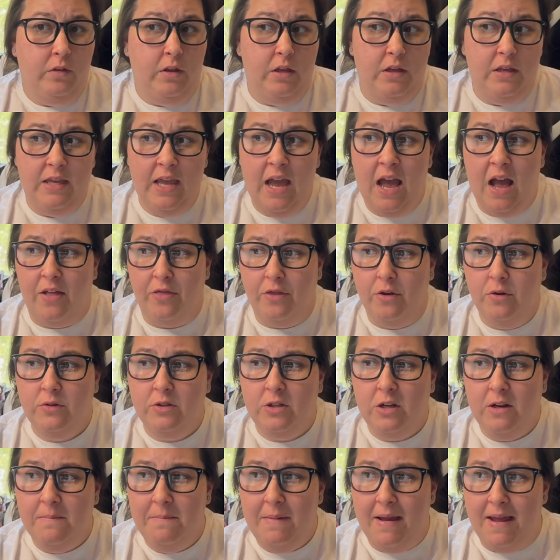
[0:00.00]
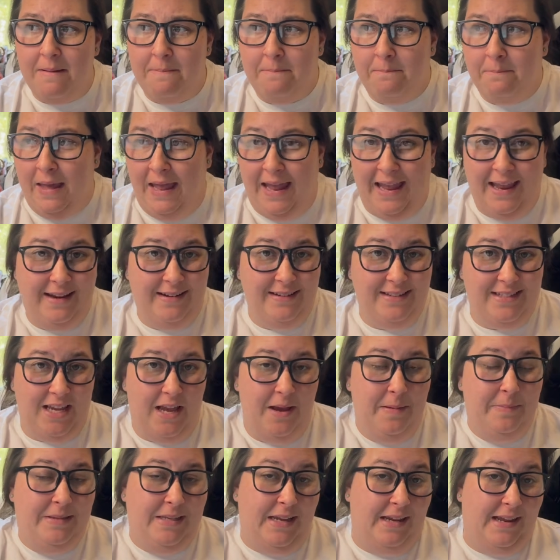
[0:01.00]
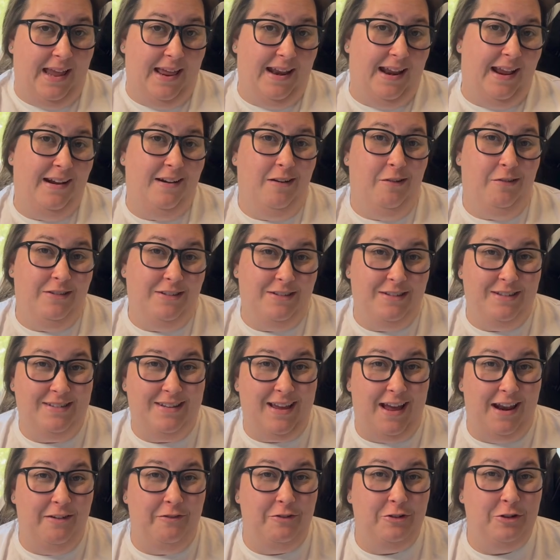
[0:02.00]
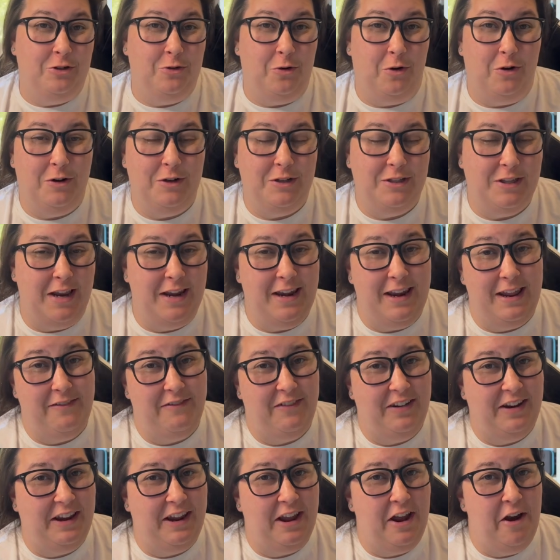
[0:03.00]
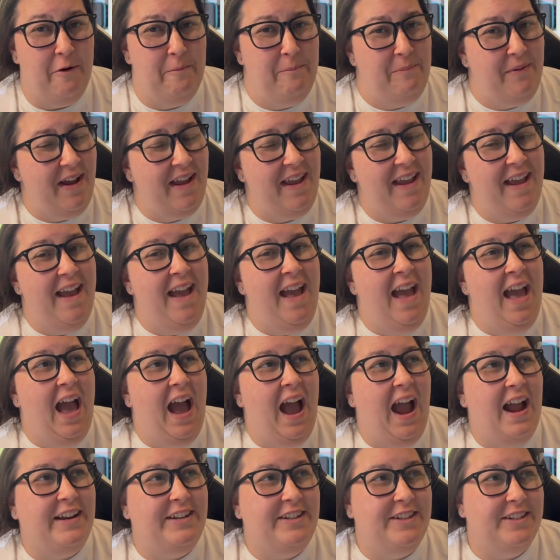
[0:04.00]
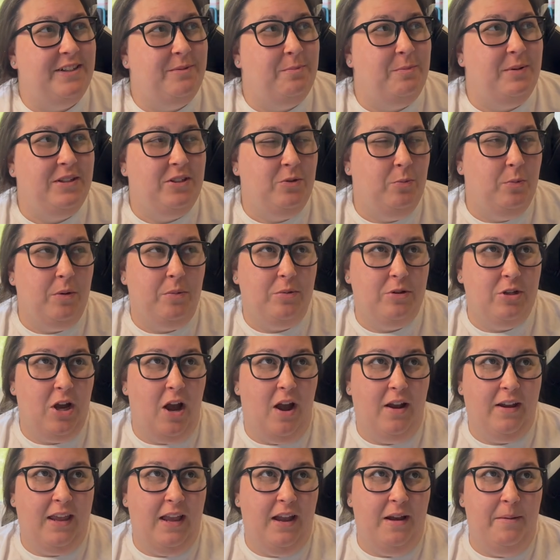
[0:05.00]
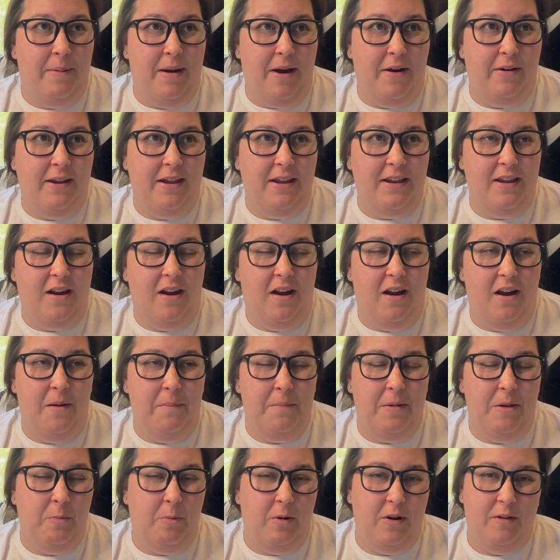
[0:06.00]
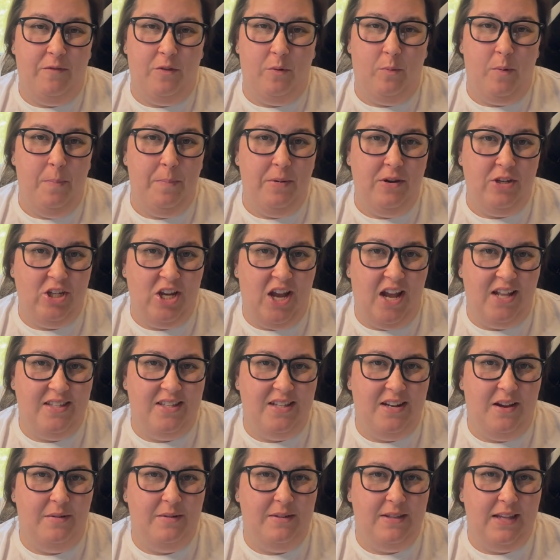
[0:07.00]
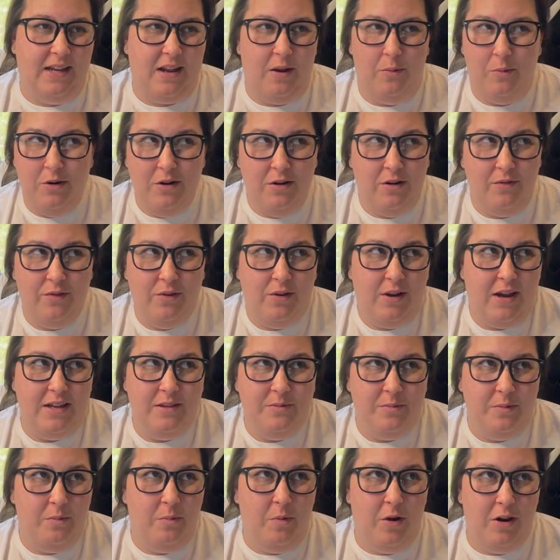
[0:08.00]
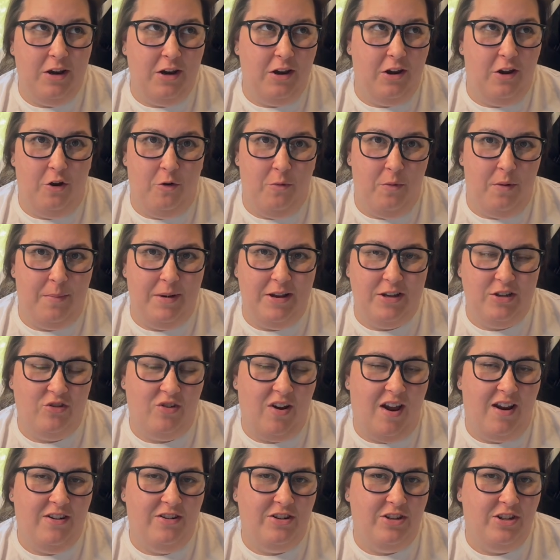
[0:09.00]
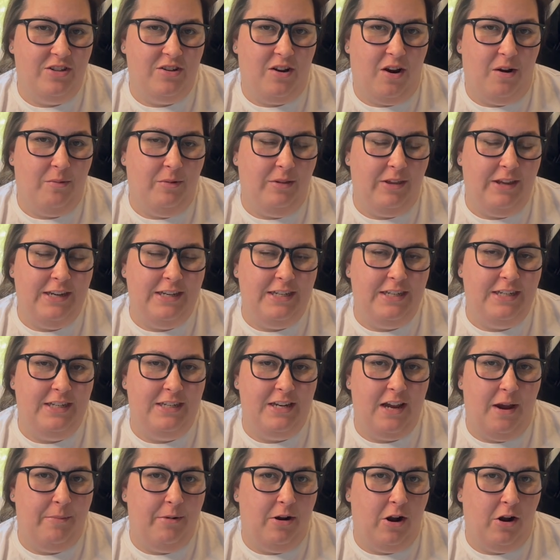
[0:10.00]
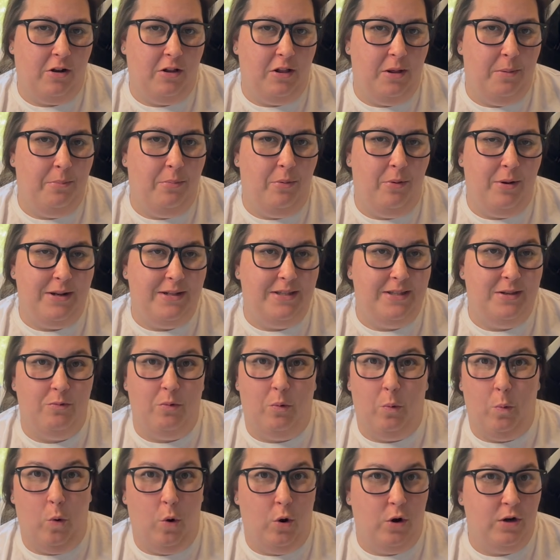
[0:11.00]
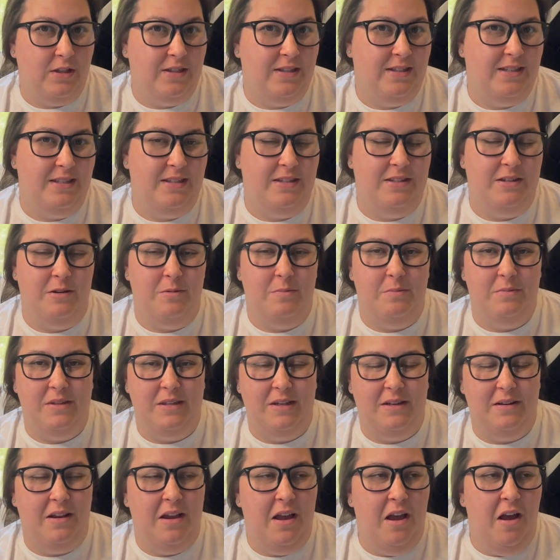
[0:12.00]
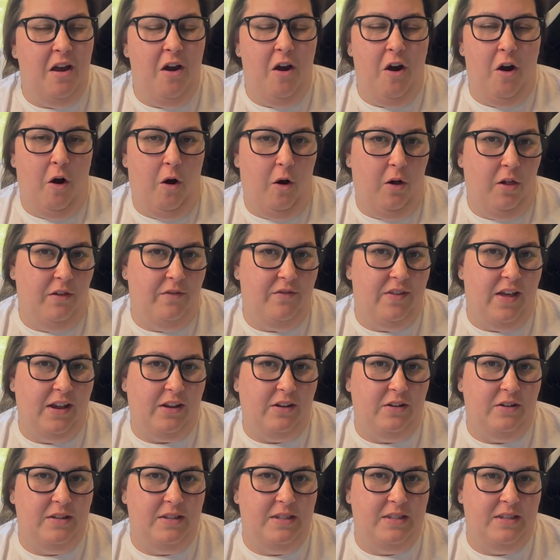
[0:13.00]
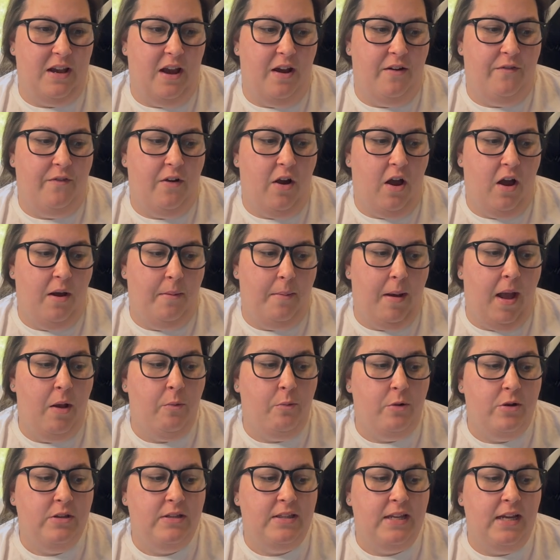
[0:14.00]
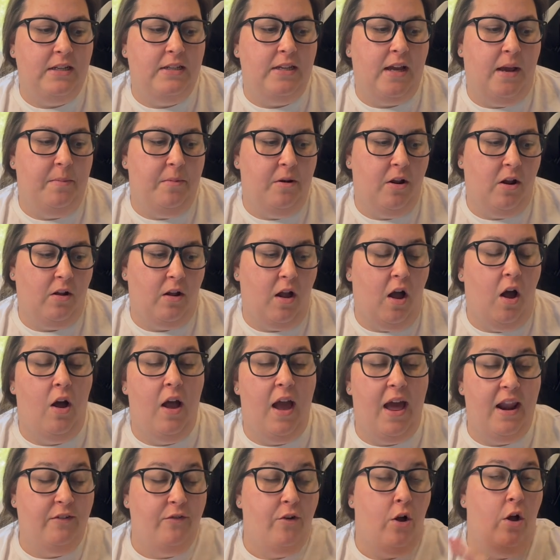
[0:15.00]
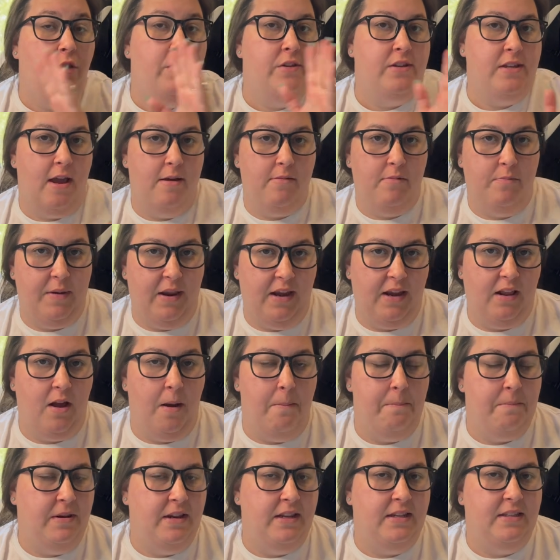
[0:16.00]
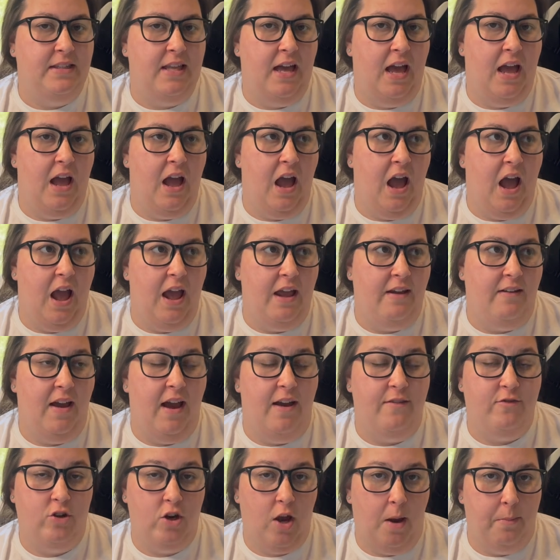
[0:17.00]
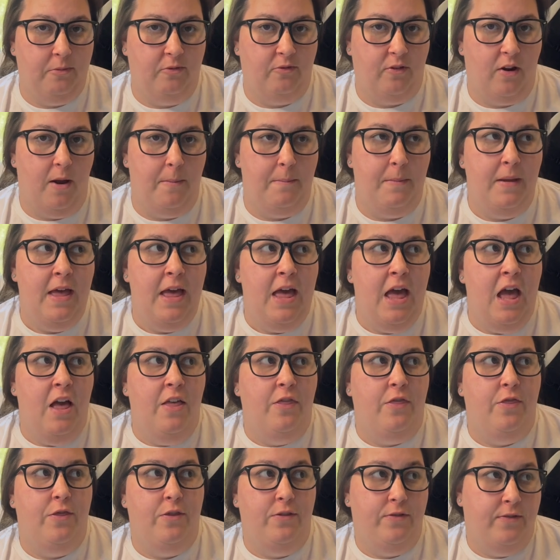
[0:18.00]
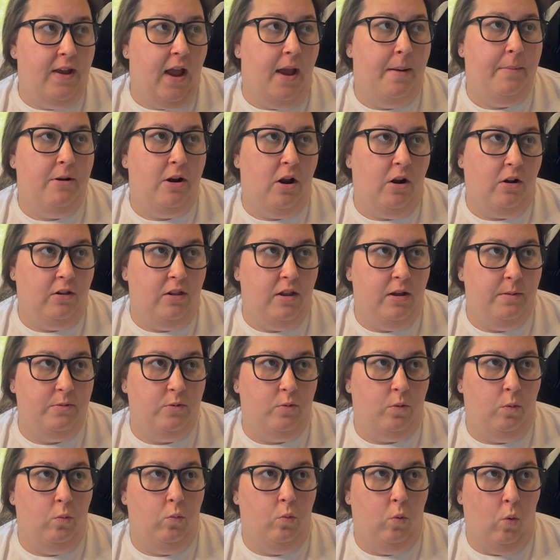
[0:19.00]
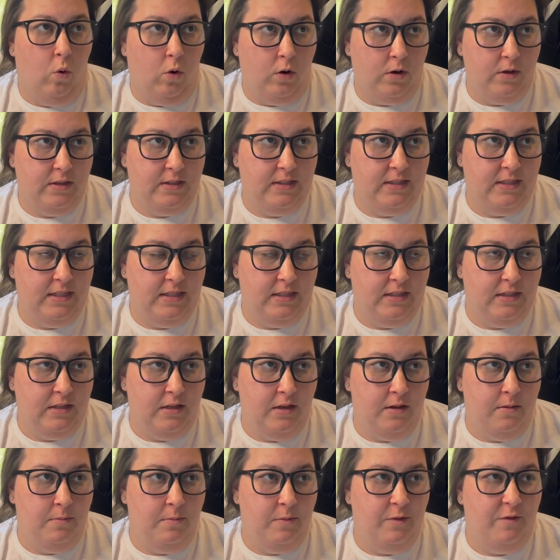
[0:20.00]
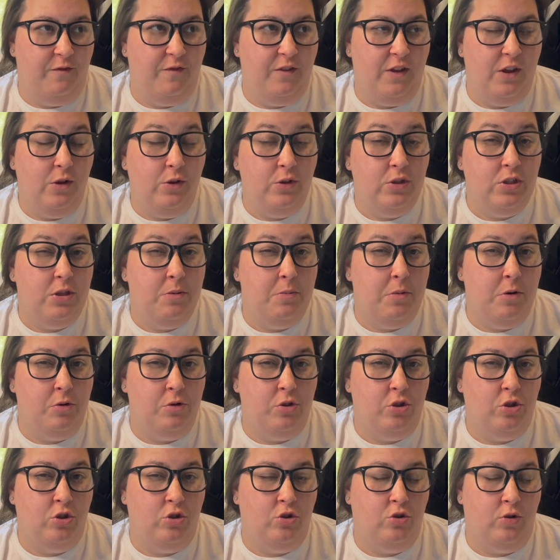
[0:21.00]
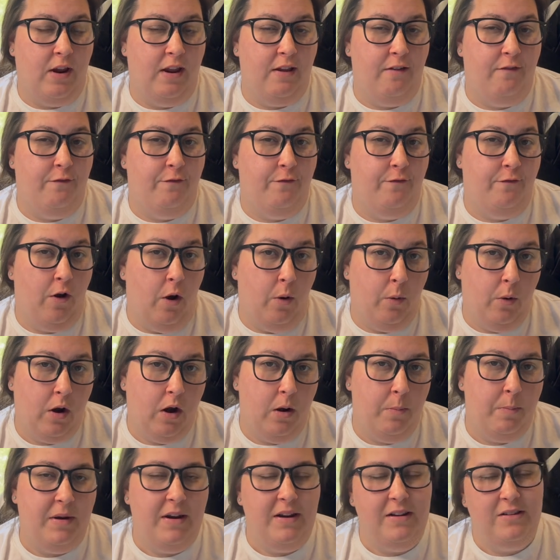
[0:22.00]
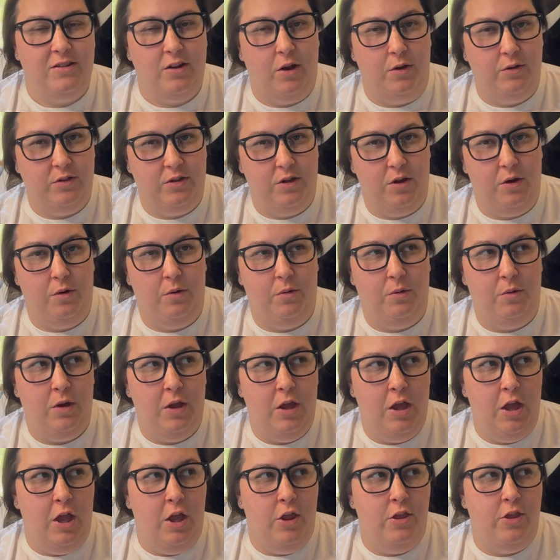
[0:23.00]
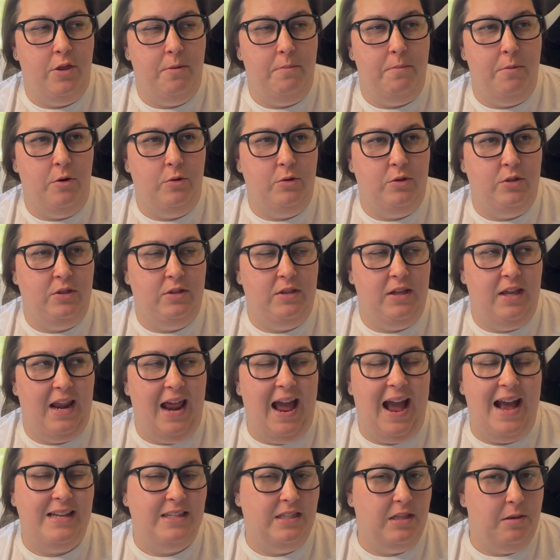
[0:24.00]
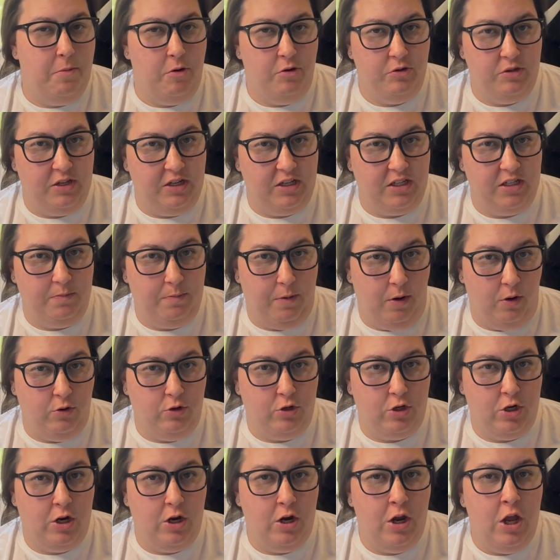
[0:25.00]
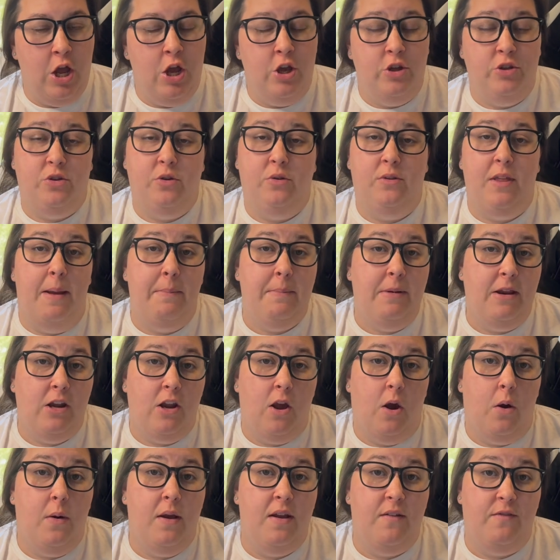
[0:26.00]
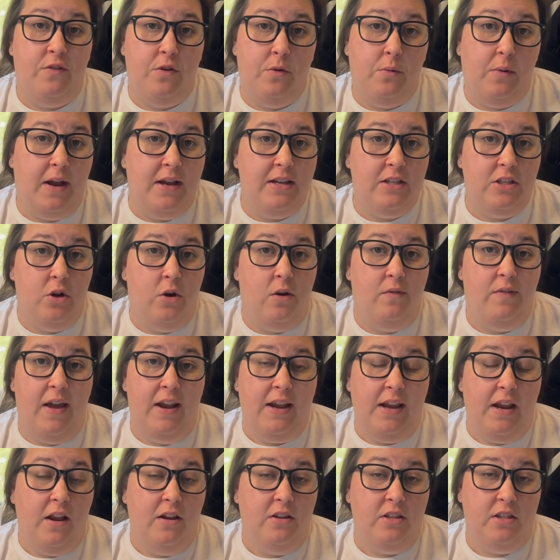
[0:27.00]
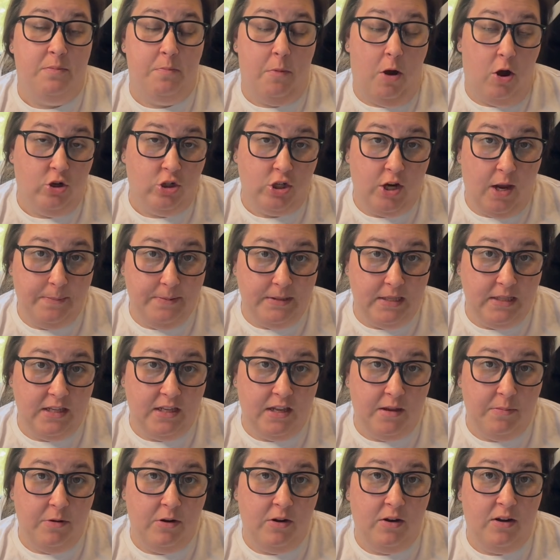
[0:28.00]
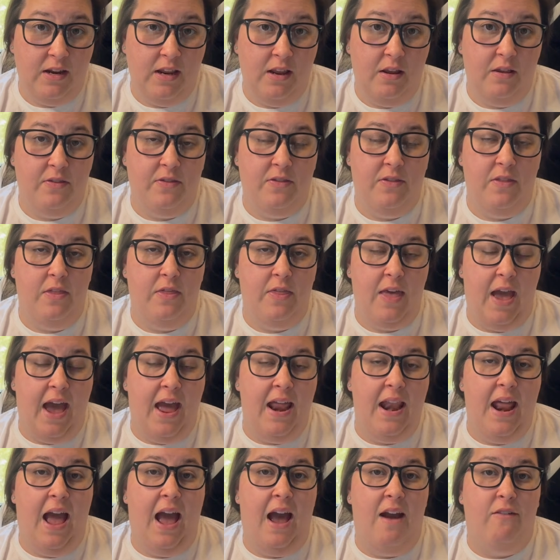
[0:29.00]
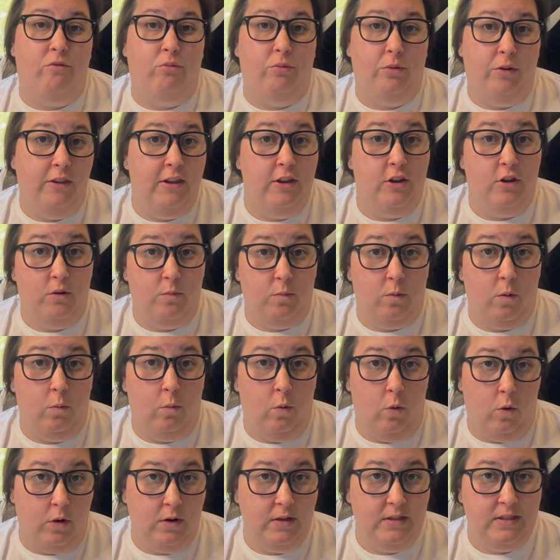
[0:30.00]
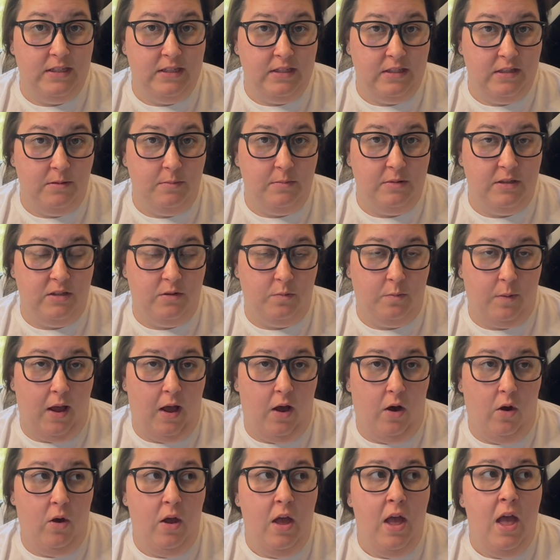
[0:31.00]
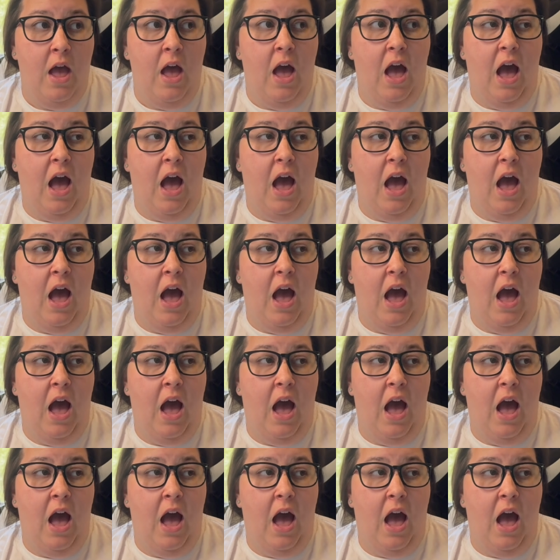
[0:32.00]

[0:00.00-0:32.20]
Yeah, those are my main tips. Again, I know this is kind of a shorter Sunday video, but we were talking about it in one of the Whippin' chats, and I was like, I wonder if you guys would want to know what my strategies are related to Diamond Art Club points and reward systems and all of that good stuff. I will say Diamond Art, out of all the diamond painting companies that I have shopped from, Diamond Art Club's reward system feels the most straightforward, but it's also it has the most exposure. So let me know if you guys know of any small shops in the community that have really good reward systems as well.